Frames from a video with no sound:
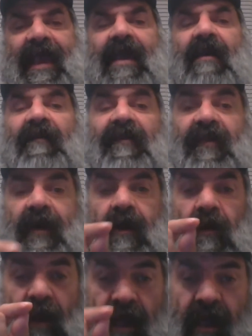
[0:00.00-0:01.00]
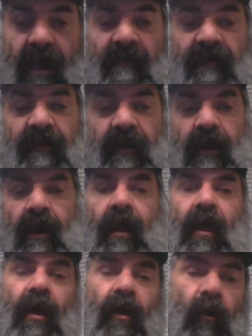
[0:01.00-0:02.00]
if if
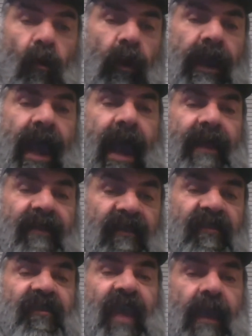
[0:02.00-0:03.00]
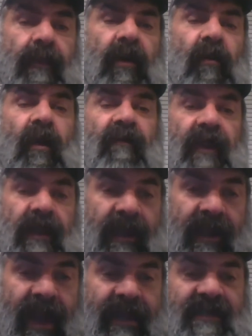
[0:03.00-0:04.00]
we had the same equivalent
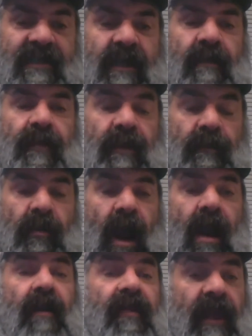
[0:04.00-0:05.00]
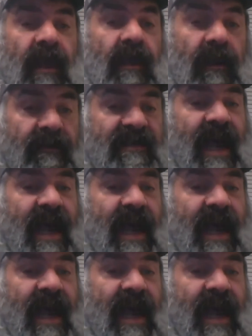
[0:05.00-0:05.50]
in 19 prior to the income